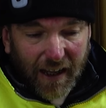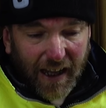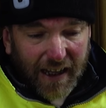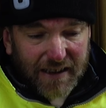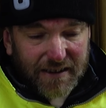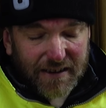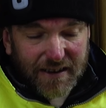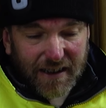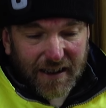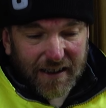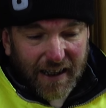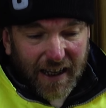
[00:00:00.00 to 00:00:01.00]
And
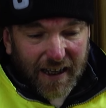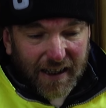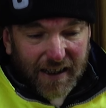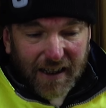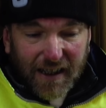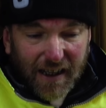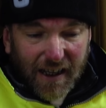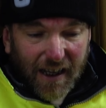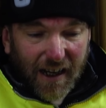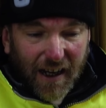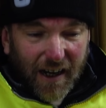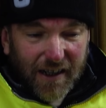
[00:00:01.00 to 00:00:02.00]
yeah,
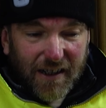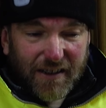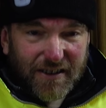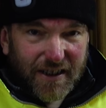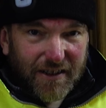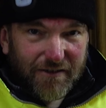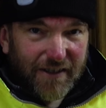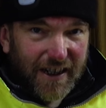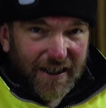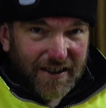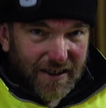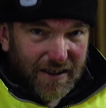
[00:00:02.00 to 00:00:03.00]
I can't see a
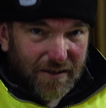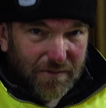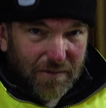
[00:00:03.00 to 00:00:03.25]
reason